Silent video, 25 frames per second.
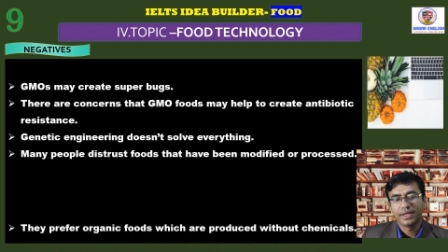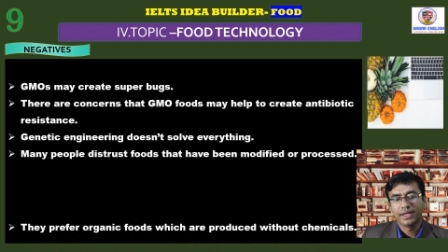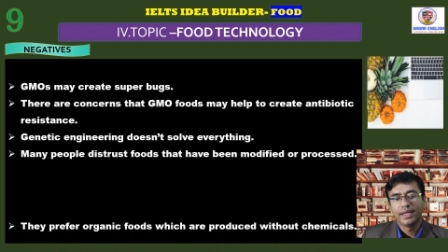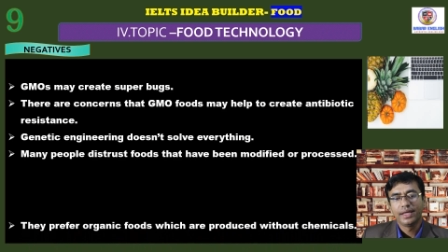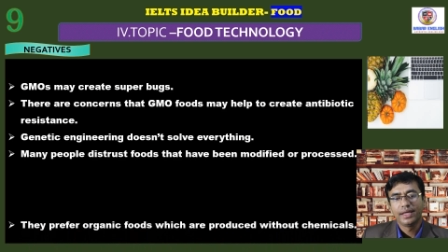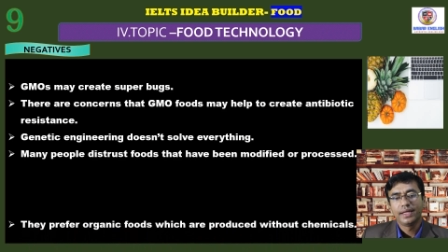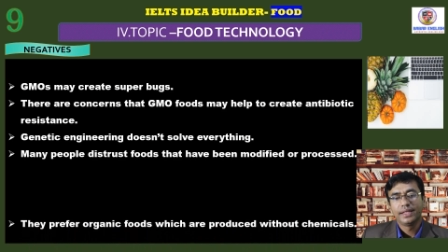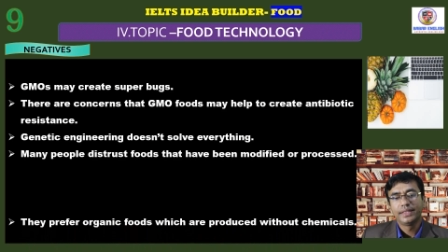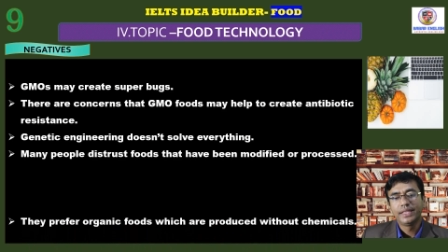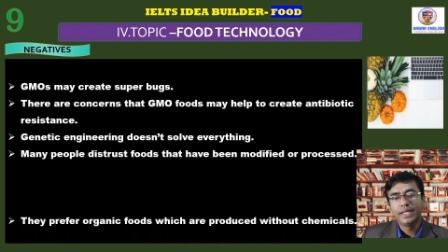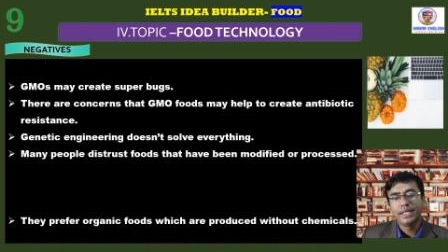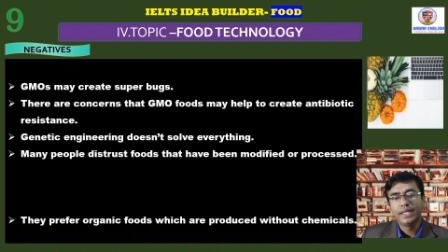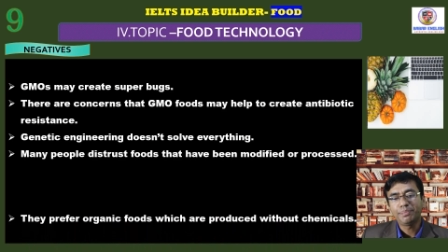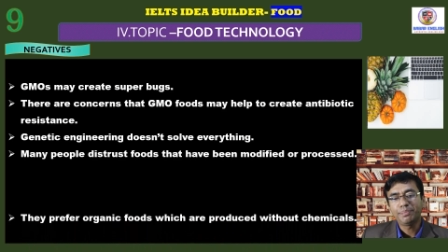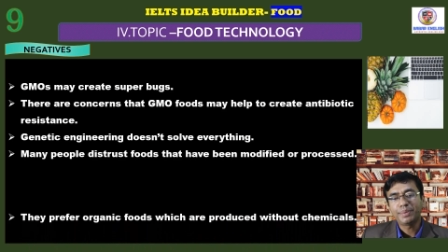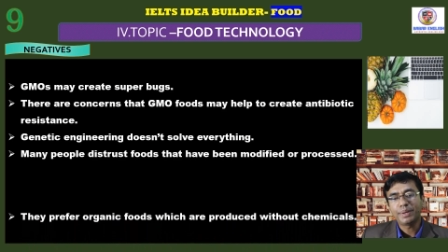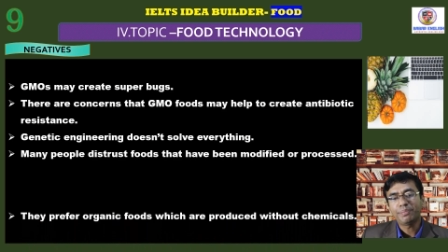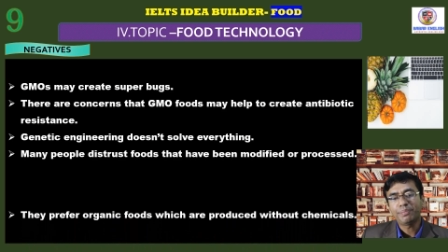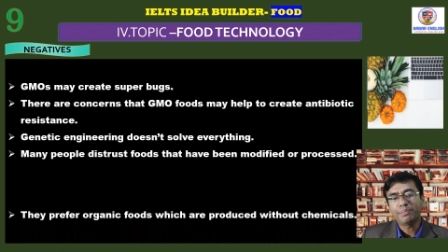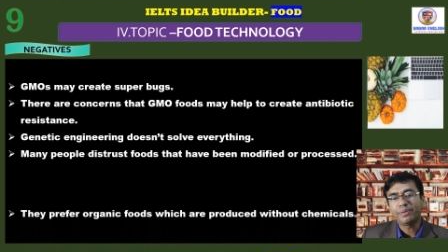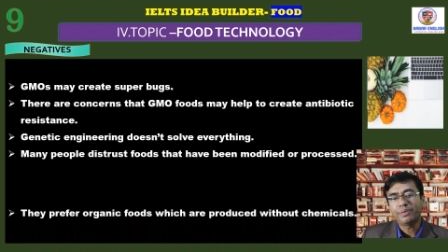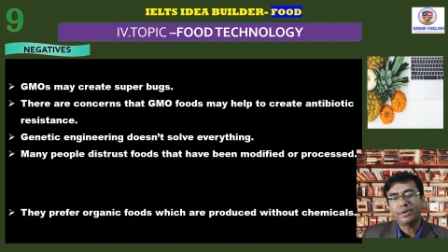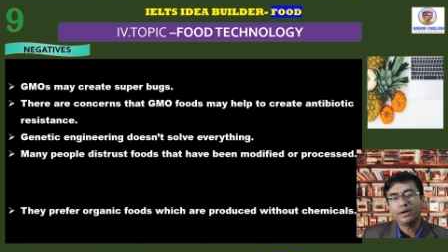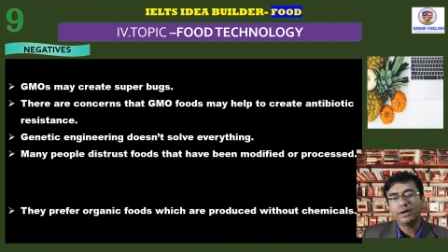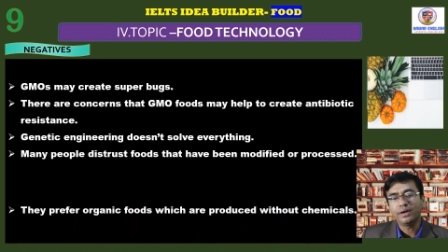They
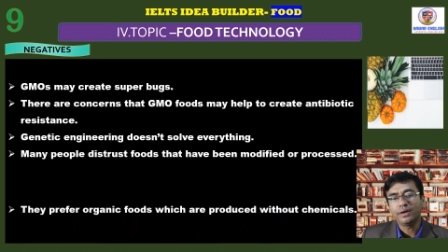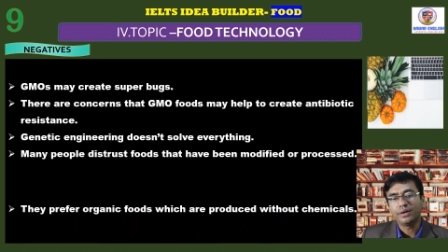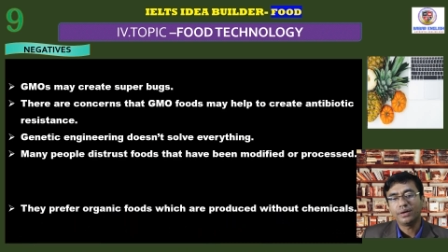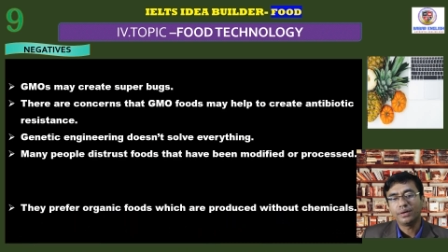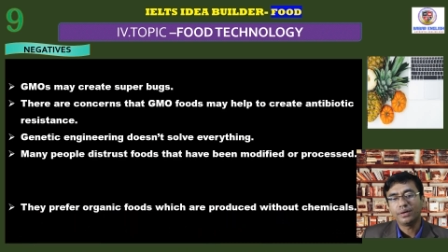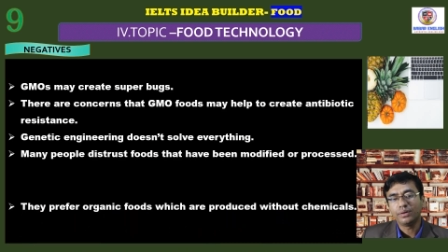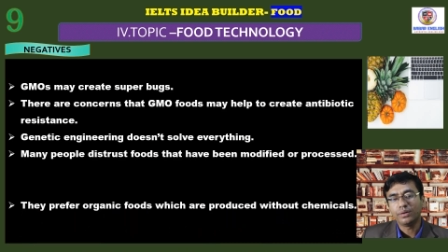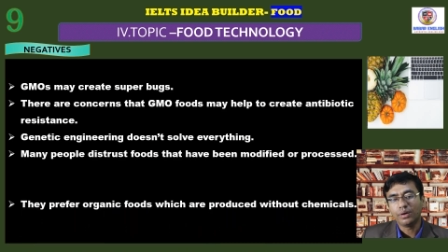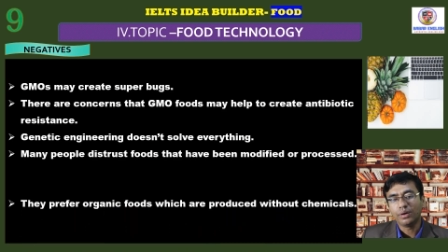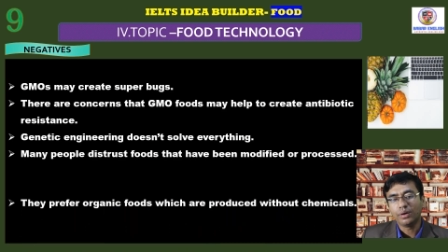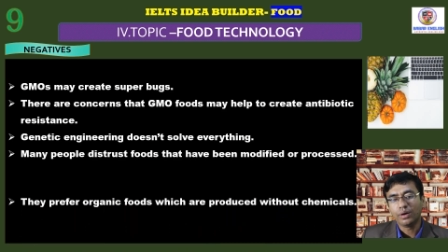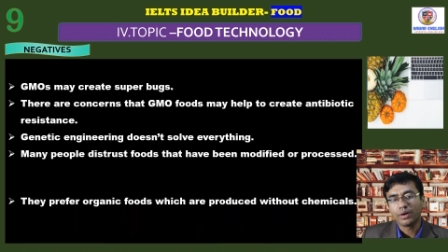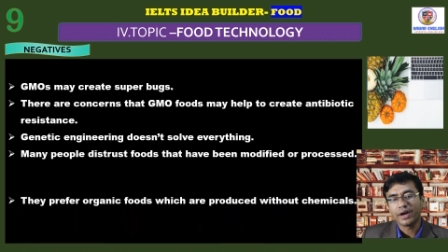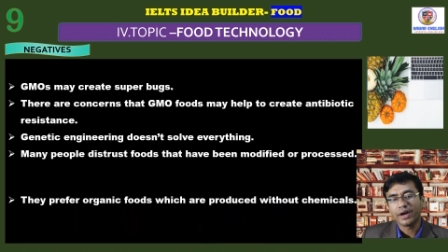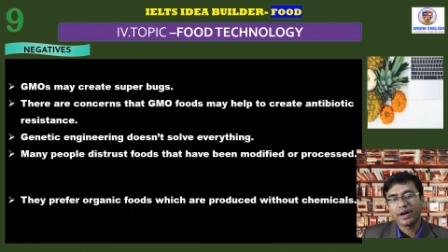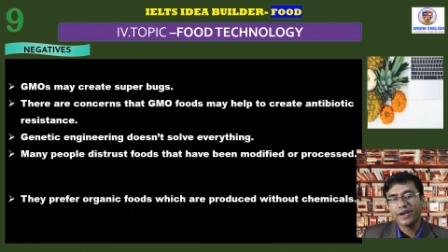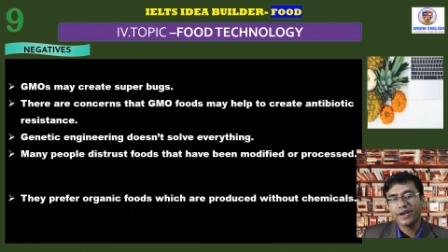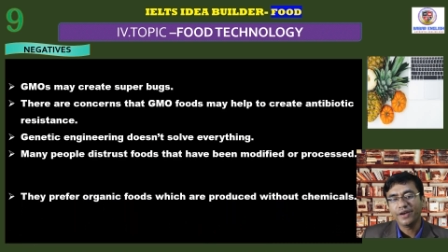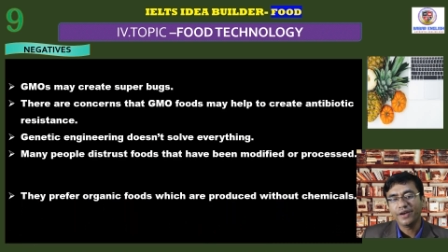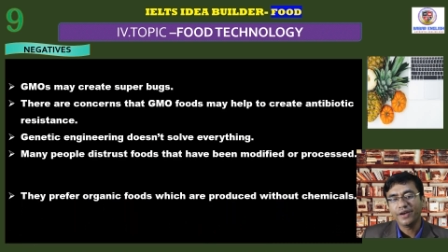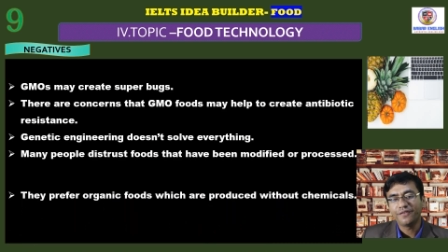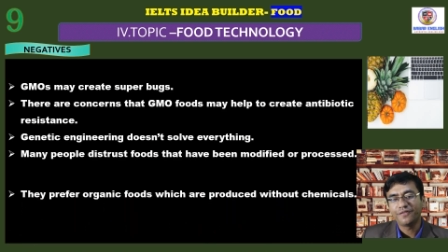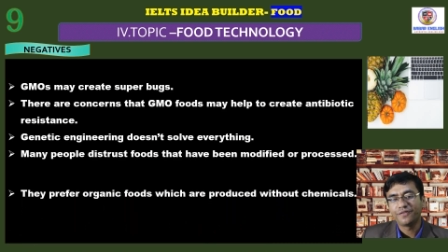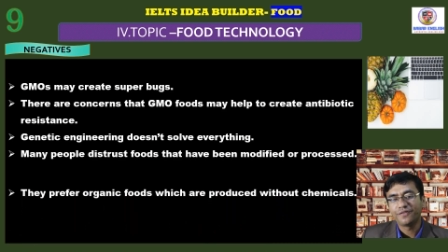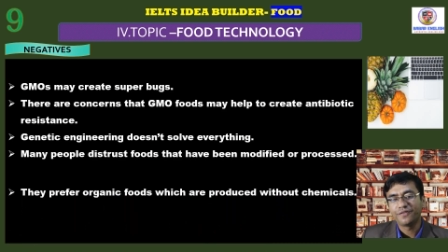prefer organic
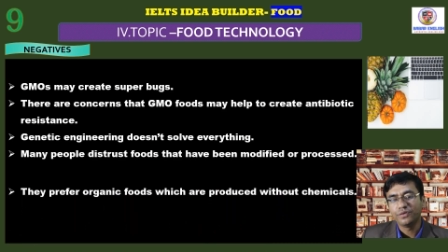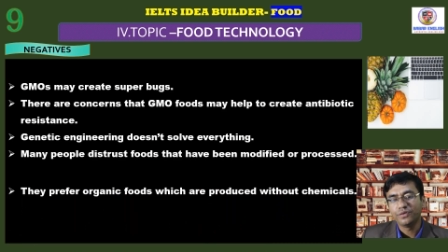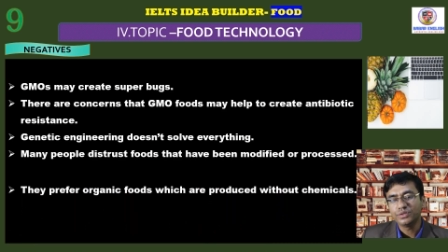foods